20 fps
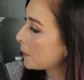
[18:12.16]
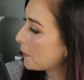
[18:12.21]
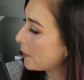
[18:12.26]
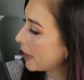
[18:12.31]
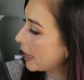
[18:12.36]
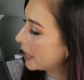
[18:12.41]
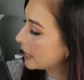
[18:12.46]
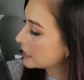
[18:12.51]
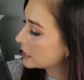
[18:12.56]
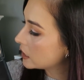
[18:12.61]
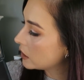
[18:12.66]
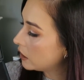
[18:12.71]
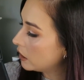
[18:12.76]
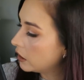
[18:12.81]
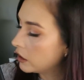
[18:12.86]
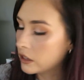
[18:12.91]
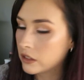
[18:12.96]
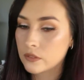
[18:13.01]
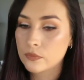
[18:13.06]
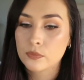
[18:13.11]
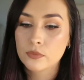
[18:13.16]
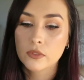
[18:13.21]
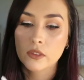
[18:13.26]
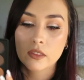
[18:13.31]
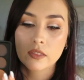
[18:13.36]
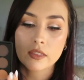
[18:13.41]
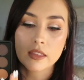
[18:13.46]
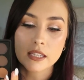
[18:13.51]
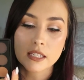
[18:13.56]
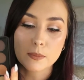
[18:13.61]
But oh,
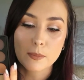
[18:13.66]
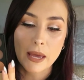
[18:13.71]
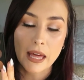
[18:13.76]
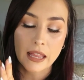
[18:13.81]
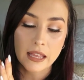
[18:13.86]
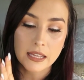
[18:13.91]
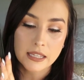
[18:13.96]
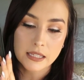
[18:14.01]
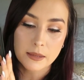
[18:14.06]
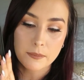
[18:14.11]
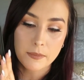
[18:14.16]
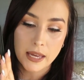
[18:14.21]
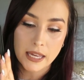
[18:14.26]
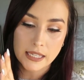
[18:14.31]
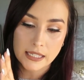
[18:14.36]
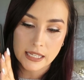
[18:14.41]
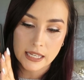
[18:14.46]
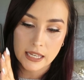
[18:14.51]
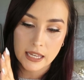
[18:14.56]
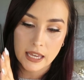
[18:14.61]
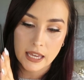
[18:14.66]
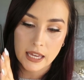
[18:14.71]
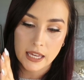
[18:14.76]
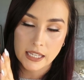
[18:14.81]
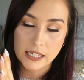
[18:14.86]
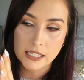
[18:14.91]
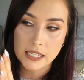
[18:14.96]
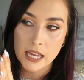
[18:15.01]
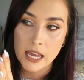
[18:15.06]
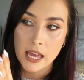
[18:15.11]
this palette is amazing.
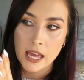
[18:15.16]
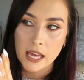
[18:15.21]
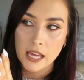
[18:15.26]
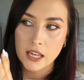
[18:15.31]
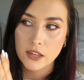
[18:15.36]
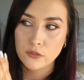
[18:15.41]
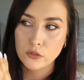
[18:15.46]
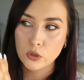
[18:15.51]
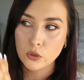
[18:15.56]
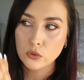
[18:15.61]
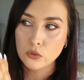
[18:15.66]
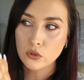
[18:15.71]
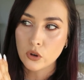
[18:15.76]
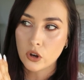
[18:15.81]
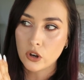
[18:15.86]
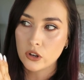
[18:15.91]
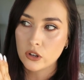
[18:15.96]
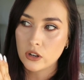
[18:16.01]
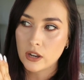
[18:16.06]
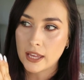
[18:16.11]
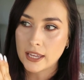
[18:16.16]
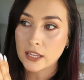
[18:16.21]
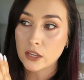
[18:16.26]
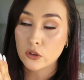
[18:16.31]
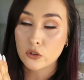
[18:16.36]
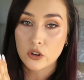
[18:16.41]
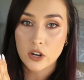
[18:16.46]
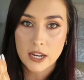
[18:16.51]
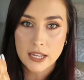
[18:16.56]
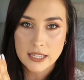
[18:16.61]
And if you're not
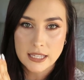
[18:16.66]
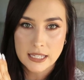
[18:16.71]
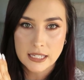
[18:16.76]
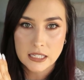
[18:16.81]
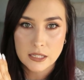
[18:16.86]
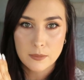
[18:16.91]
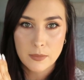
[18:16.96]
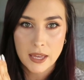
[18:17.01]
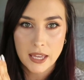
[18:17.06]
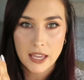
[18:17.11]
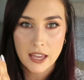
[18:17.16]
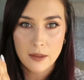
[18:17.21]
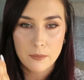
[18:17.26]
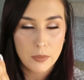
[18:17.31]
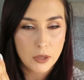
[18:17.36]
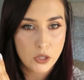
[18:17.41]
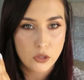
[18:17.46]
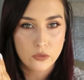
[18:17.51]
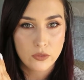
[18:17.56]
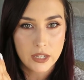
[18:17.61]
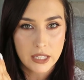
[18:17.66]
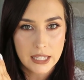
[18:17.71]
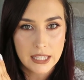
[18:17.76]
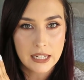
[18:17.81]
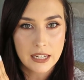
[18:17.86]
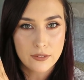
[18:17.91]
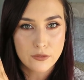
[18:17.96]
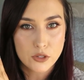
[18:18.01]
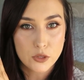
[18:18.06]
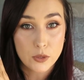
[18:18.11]
like crazy into makeup, but you
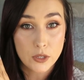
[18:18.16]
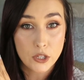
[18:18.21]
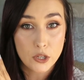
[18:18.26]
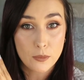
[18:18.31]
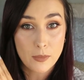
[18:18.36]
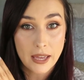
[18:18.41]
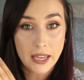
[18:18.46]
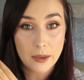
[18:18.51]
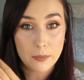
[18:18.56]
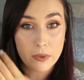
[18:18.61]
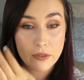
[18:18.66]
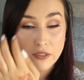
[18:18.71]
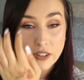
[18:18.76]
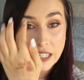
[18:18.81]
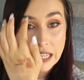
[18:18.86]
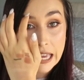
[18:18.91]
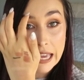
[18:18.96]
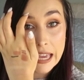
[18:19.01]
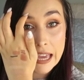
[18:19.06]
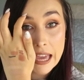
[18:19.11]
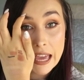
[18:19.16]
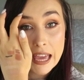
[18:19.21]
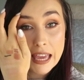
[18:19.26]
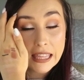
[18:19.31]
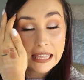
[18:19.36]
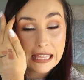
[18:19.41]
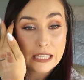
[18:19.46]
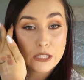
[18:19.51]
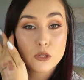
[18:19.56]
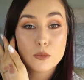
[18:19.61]
really love doing your makeup every day,
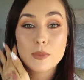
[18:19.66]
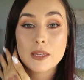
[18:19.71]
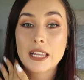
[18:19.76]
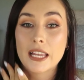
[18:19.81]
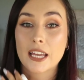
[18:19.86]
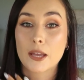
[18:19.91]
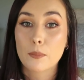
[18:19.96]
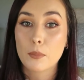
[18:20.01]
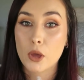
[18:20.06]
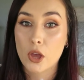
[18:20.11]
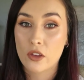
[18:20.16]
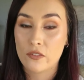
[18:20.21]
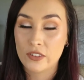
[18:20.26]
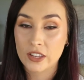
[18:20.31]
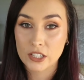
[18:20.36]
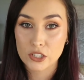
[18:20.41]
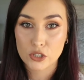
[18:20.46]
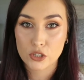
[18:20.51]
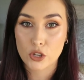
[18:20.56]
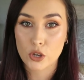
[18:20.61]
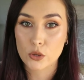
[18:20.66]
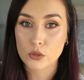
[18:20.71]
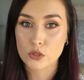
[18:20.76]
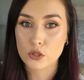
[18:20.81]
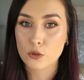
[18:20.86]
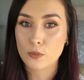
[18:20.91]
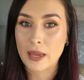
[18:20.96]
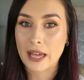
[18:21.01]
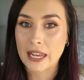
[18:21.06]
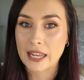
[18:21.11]
this would be like a perfect
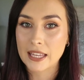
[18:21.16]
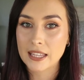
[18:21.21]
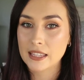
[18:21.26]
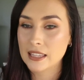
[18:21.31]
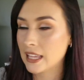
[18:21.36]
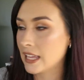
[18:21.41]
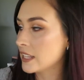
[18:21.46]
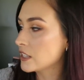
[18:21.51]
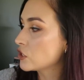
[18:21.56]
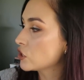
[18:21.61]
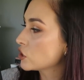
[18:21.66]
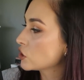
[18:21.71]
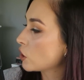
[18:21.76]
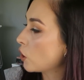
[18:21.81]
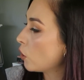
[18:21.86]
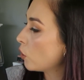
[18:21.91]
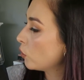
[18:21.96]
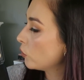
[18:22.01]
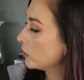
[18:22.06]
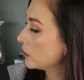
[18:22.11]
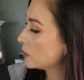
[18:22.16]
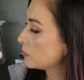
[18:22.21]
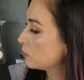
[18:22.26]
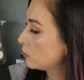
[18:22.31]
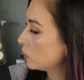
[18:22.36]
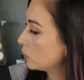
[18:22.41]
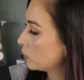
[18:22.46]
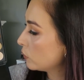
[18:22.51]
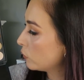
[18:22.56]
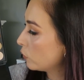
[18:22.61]
go-to palette that's just got all these
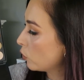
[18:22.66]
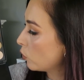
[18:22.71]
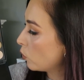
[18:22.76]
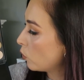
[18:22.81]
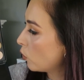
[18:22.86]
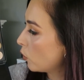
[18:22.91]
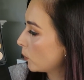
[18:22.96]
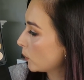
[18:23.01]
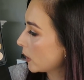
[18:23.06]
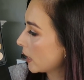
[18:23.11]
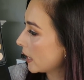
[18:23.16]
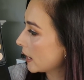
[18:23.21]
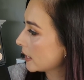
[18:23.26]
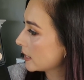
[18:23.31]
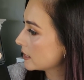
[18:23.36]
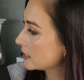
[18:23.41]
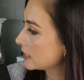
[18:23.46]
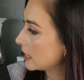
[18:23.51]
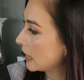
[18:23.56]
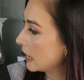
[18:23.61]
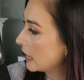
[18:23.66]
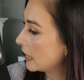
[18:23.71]
beautiful warm colours.